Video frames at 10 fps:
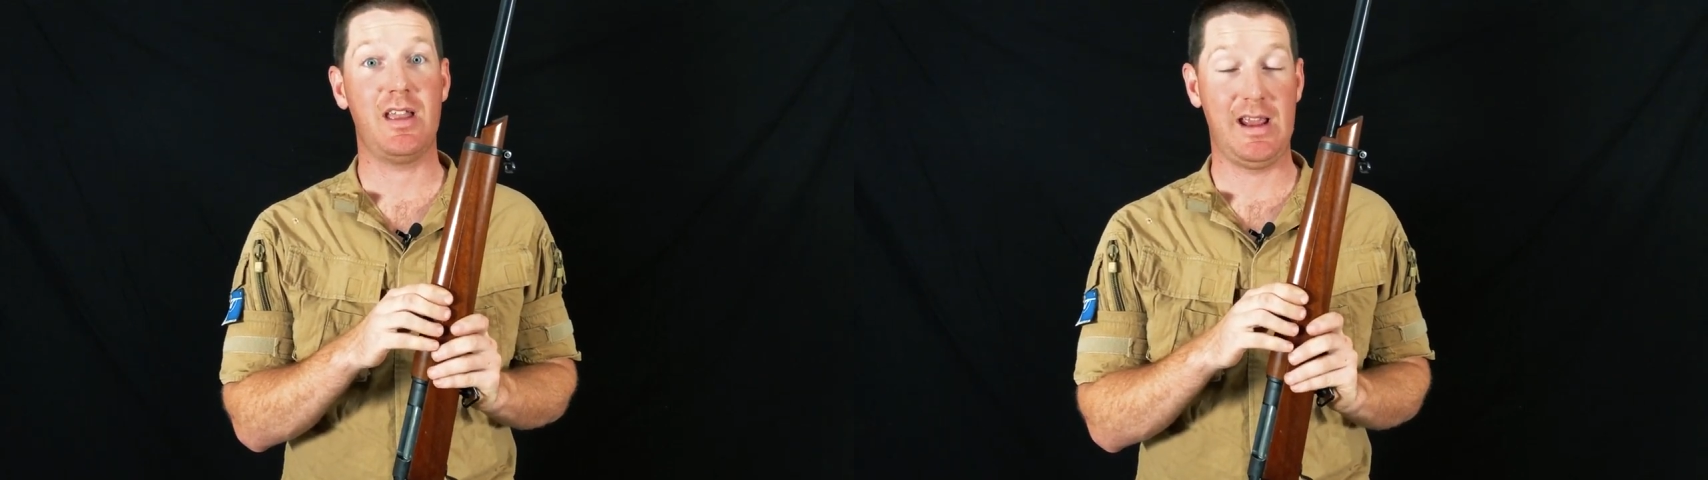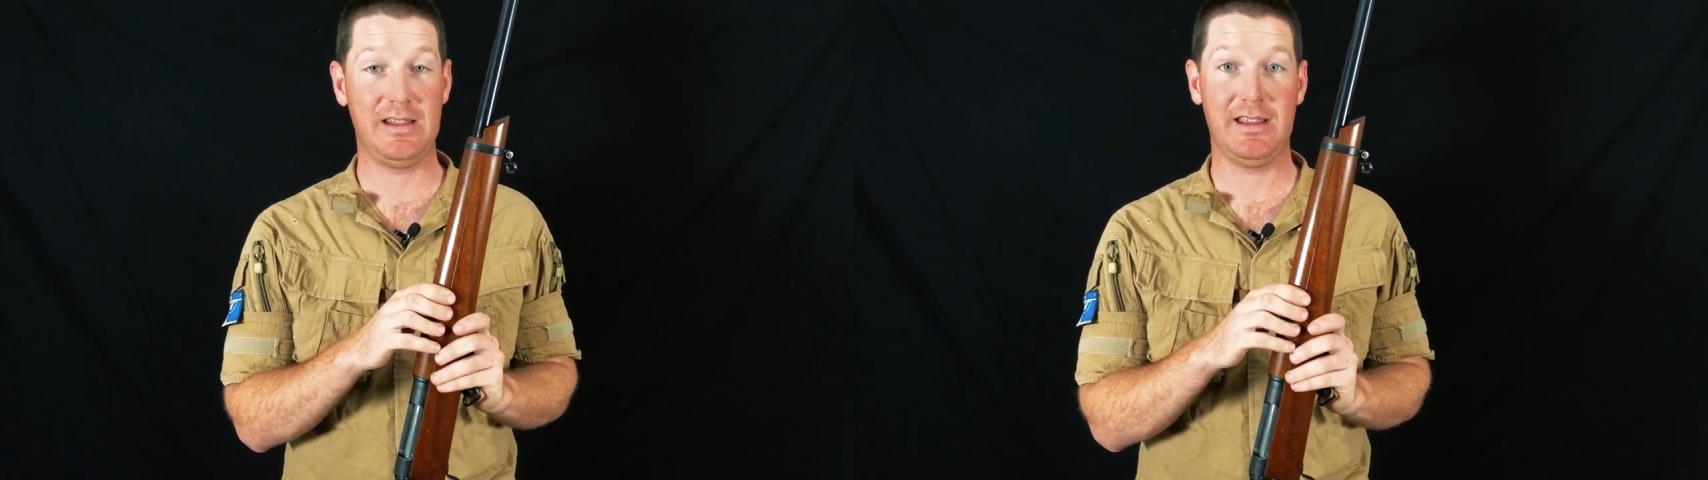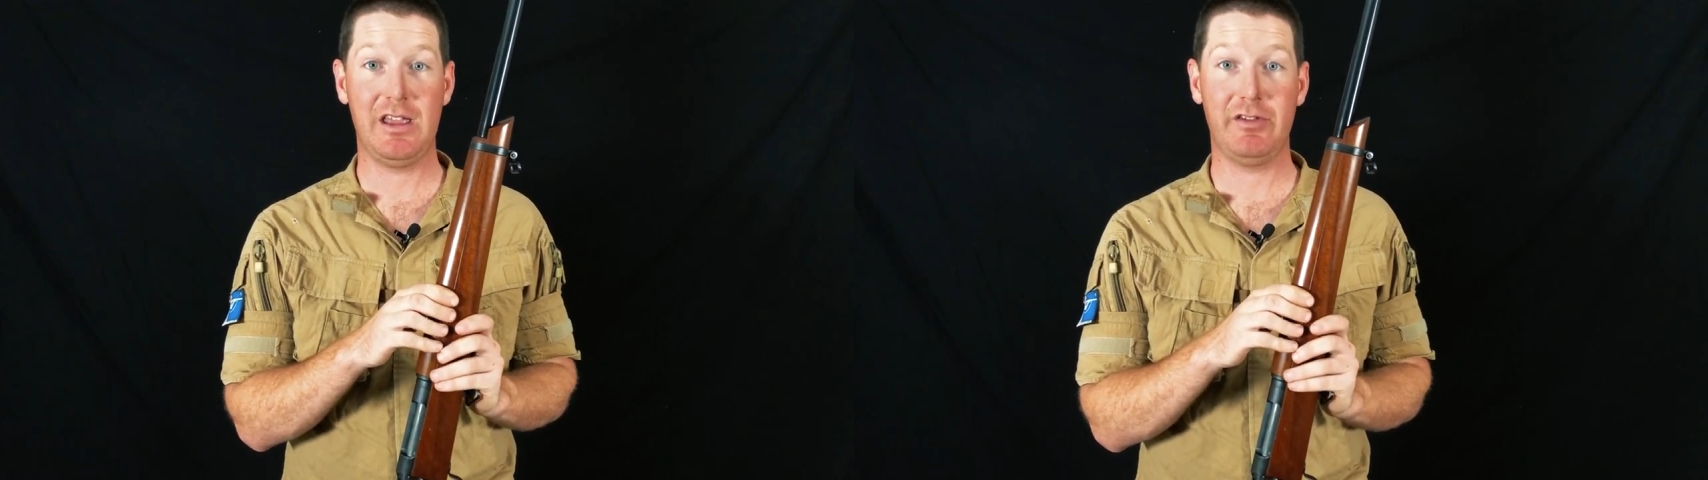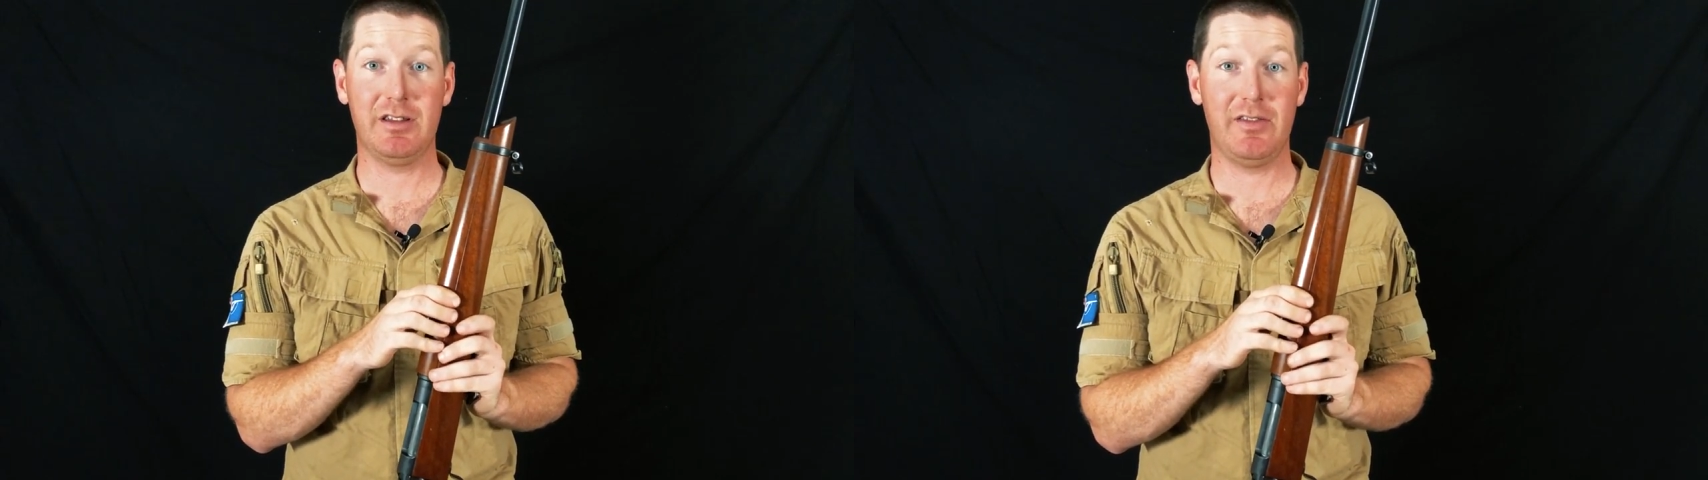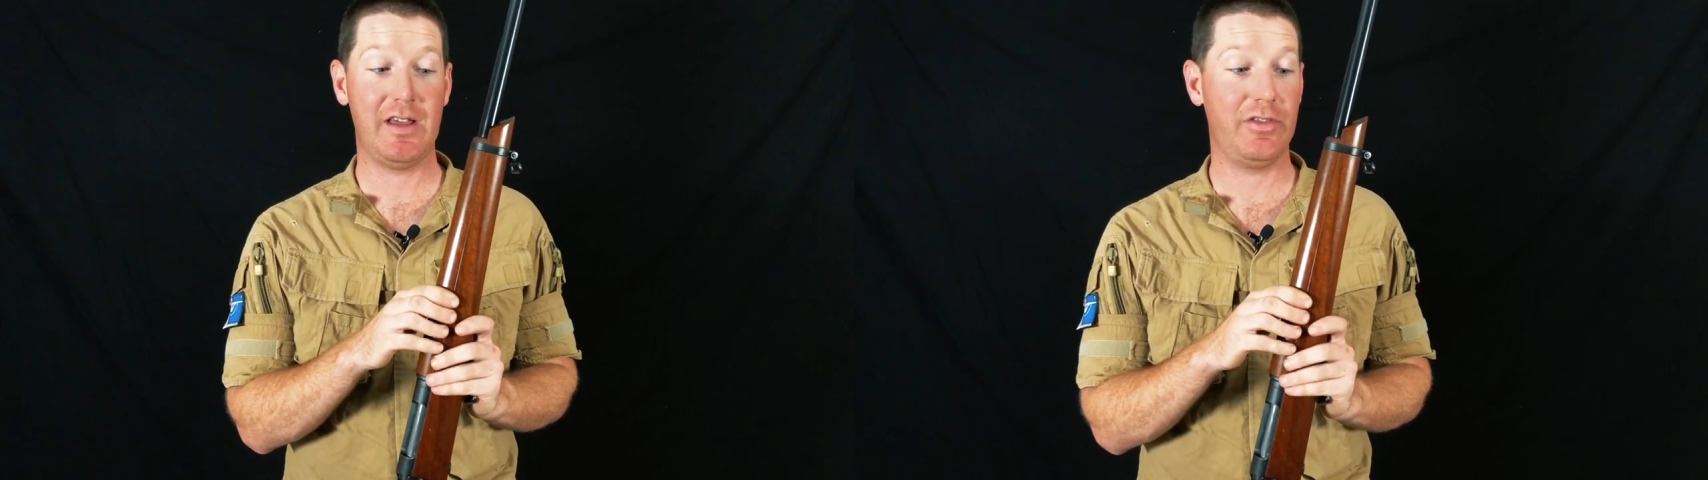Anything heavier
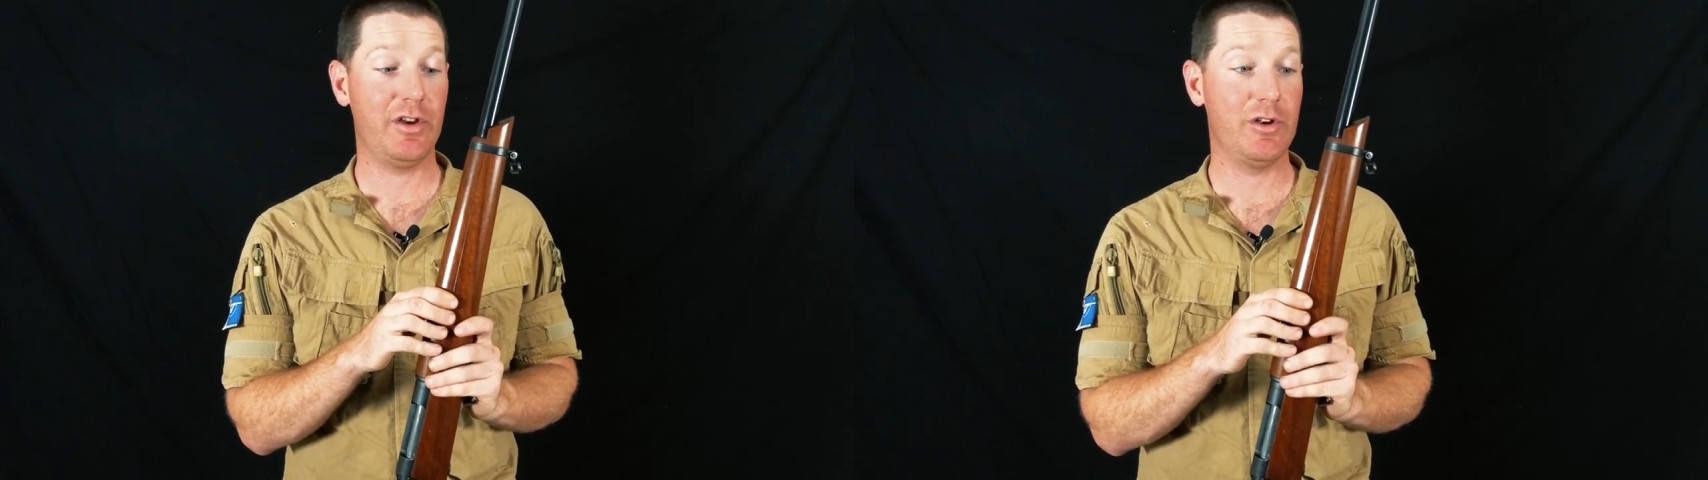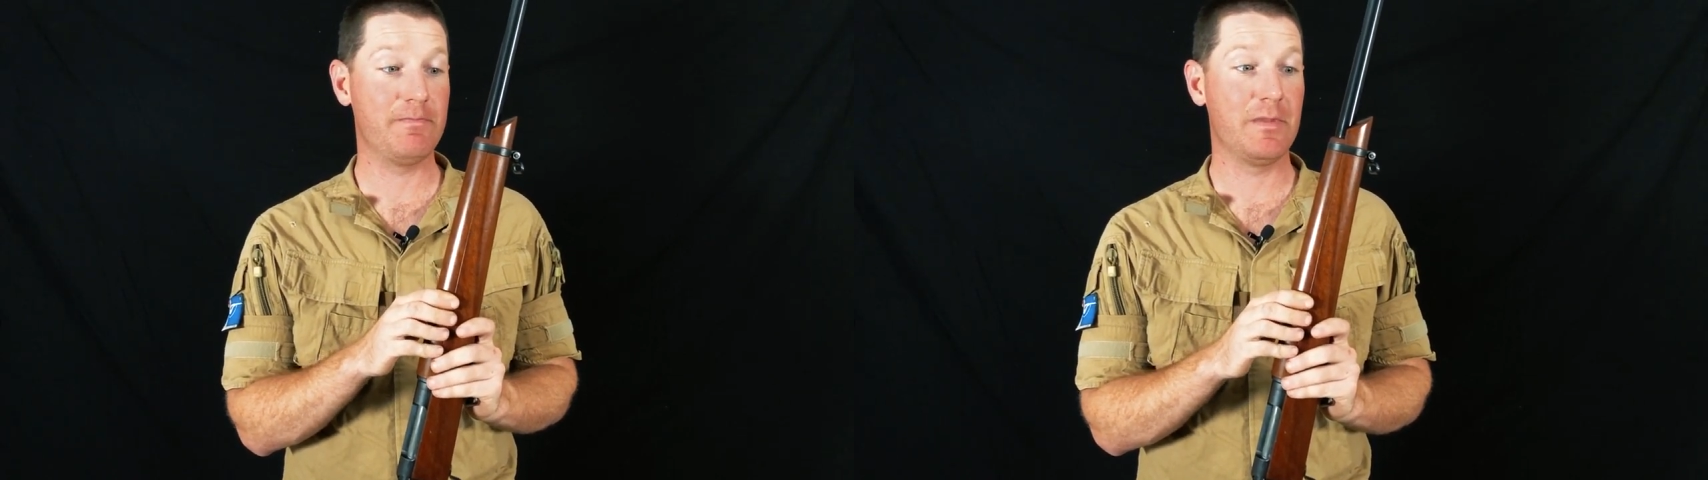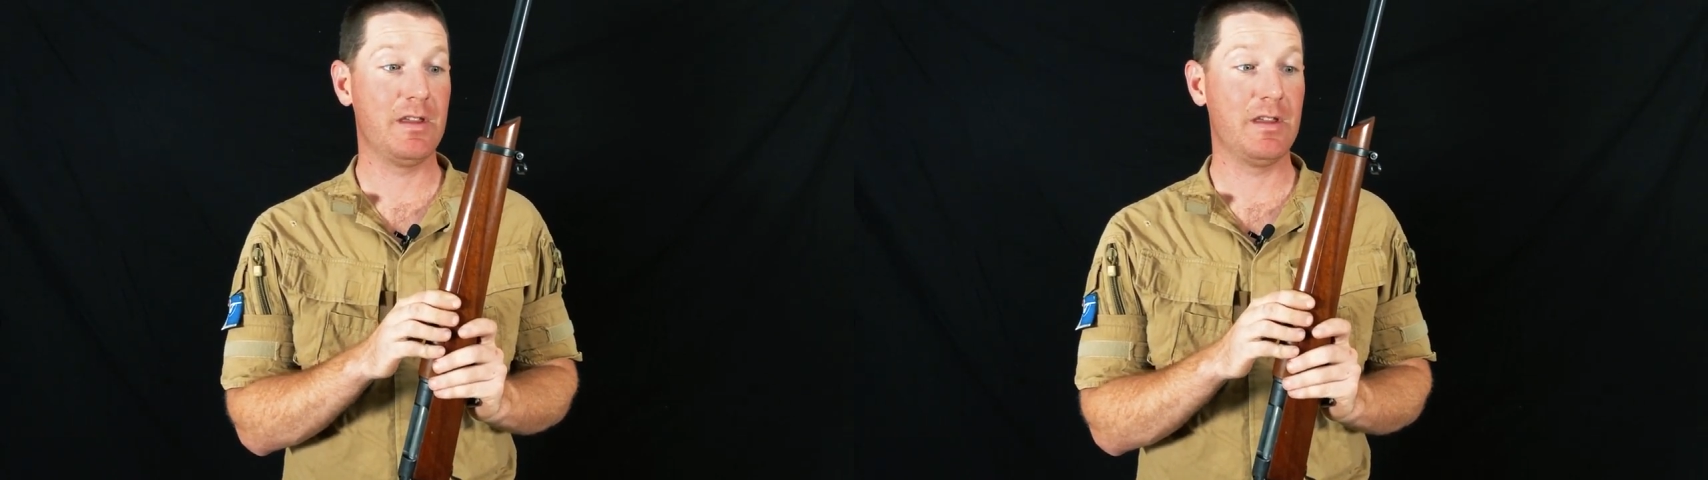than that though,